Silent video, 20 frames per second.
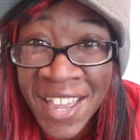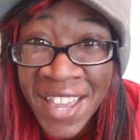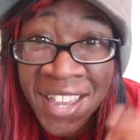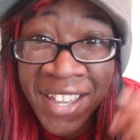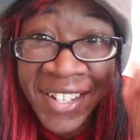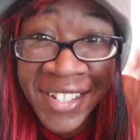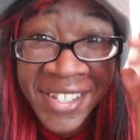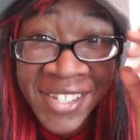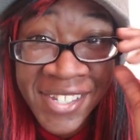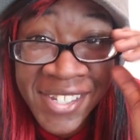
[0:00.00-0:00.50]

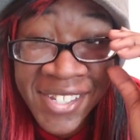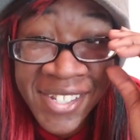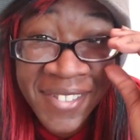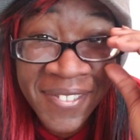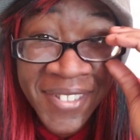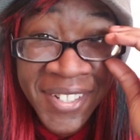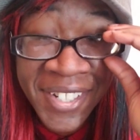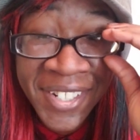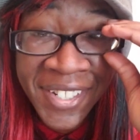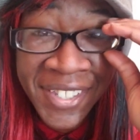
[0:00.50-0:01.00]
At least
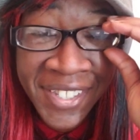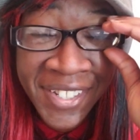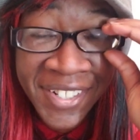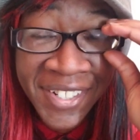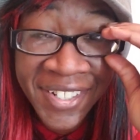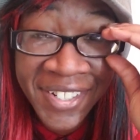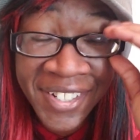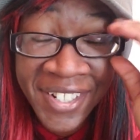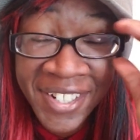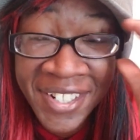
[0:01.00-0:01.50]
I'm getting
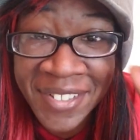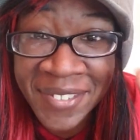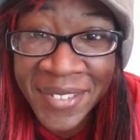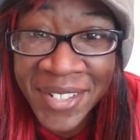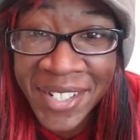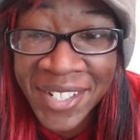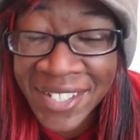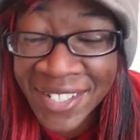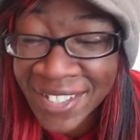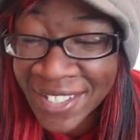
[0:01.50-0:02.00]
there anyway.